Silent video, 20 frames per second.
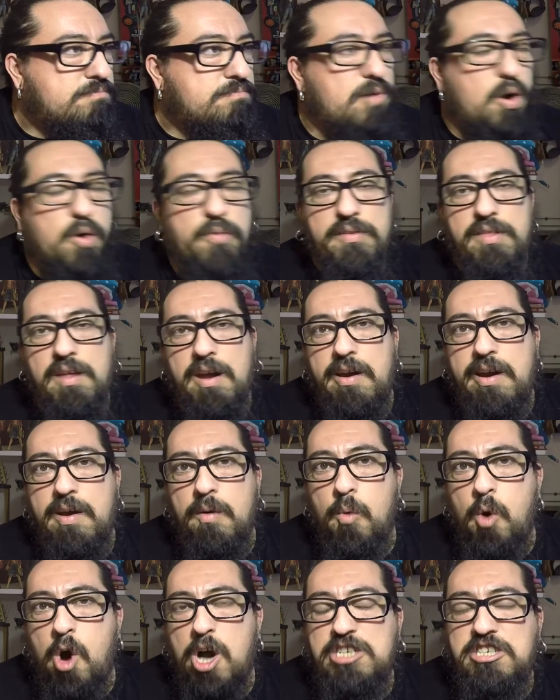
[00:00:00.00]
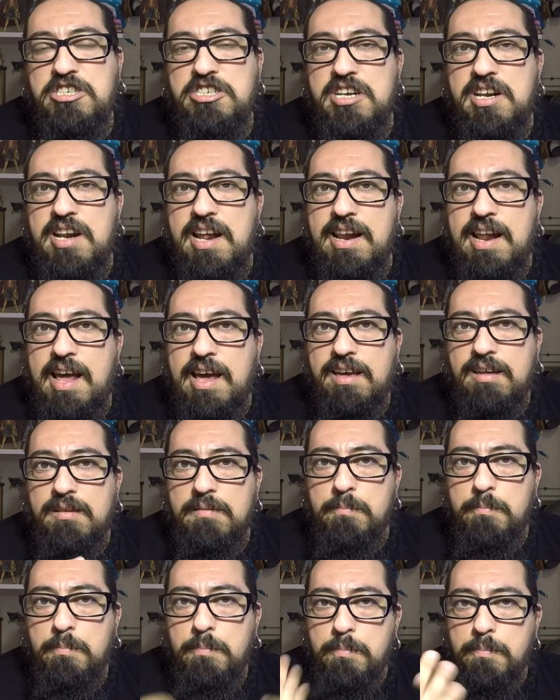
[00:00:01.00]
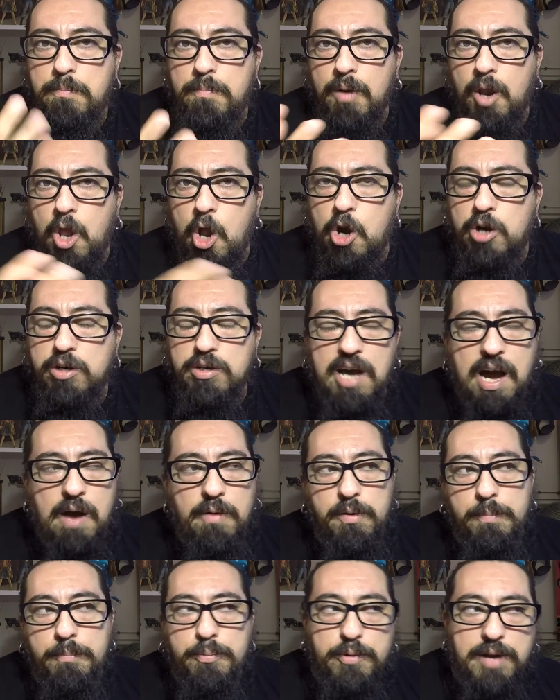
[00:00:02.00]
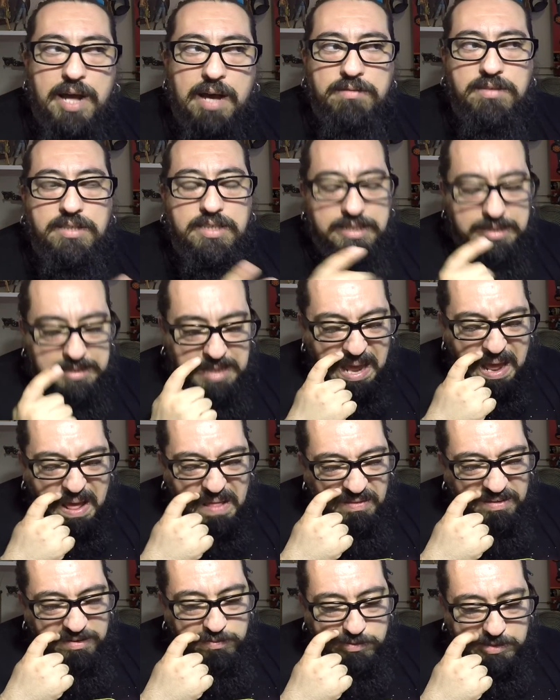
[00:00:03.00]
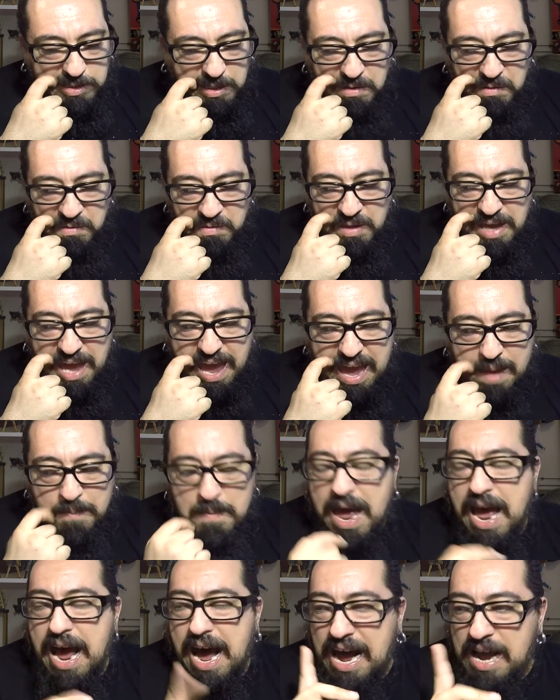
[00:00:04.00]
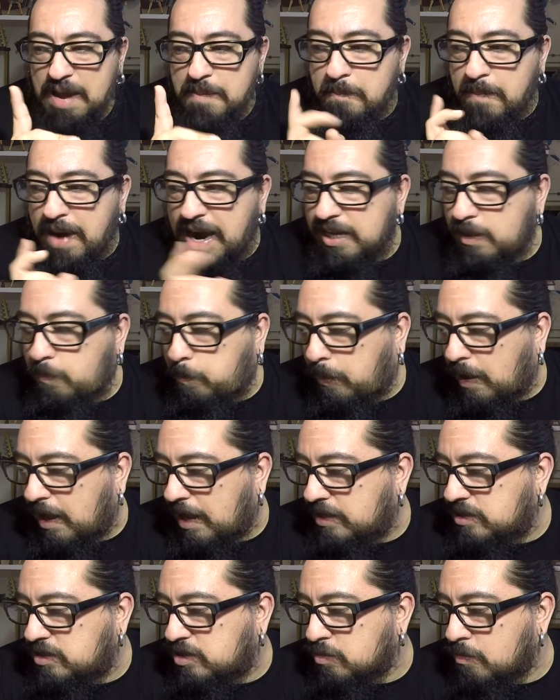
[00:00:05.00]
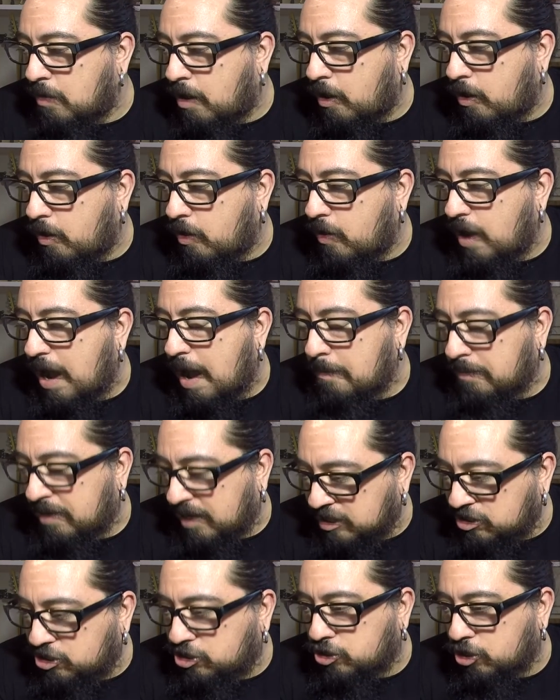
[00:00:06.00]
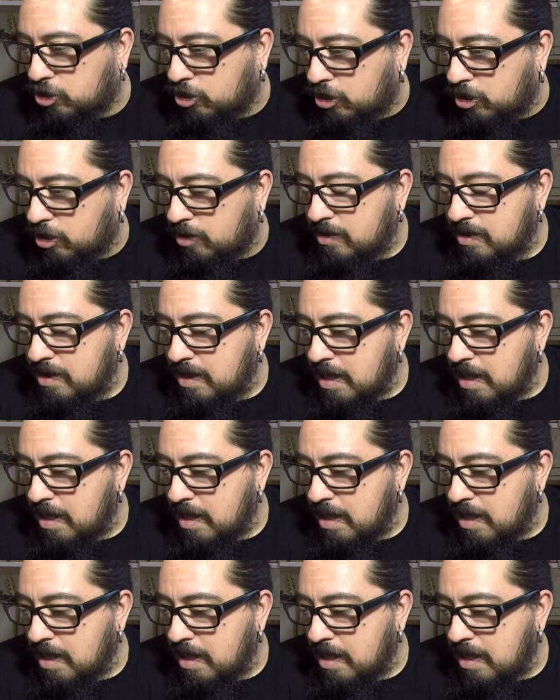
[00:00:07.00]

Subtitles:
over there and watch it, and I can learn how to pronounce this. This was a cool game. I might play it tomorrow, I'm not sure.